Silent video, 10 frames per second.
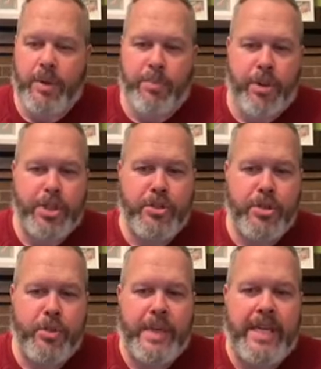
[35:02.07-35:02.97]
push
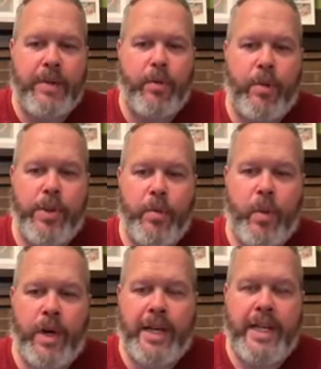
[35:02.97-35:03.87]
through, we get what we
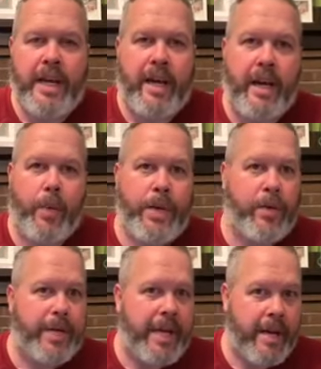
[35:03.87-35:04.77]
want. We
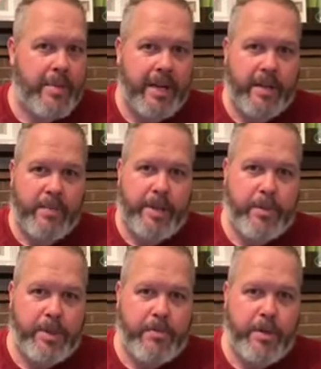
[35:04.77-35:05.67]
don't care about other
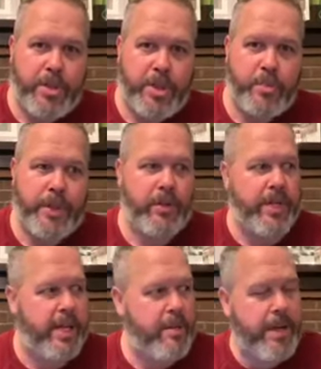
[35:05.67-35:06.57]
people's emotions. We don't
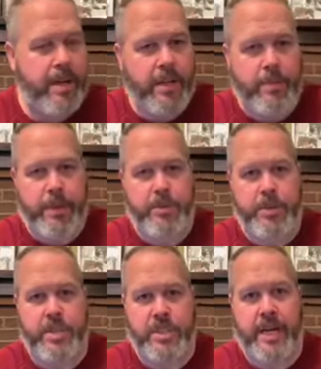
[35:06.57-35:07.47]
care about other people's
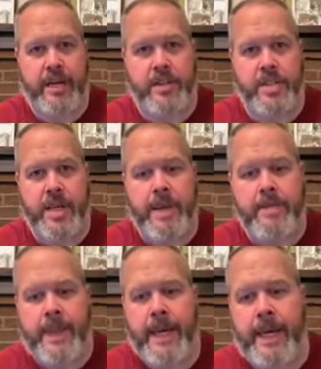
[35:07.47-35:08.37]
desires.
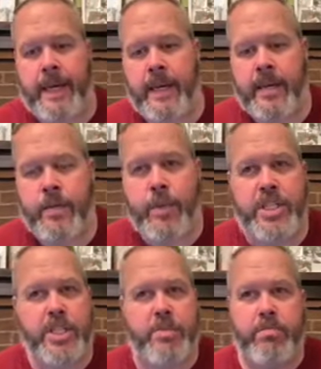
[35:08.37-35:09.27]
And we
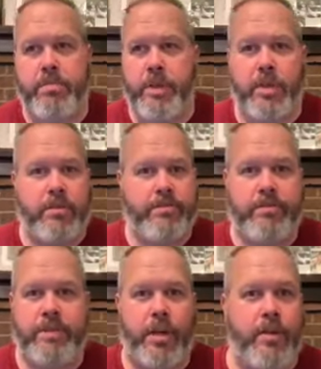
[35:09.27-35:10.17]
just, you know,
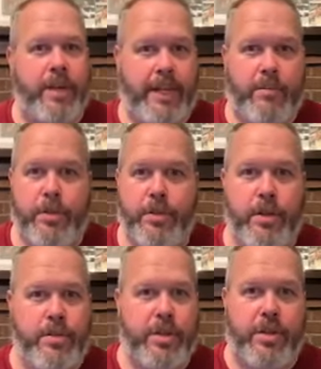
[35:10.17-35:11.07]
go like a
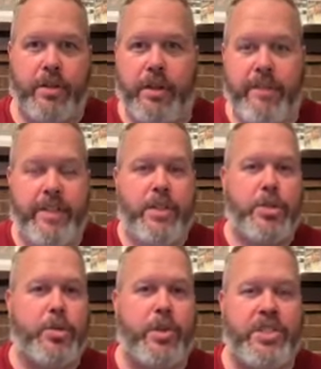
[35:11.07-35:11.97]
bulldozer. And if it
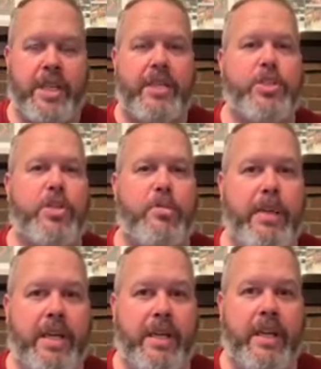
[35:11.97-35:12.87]
destroys things, so
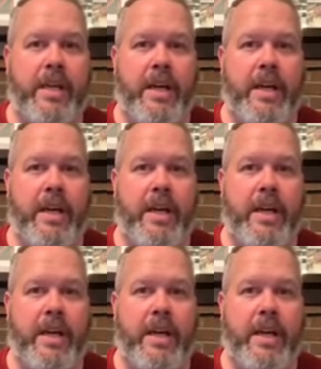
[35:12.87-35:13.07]
be it.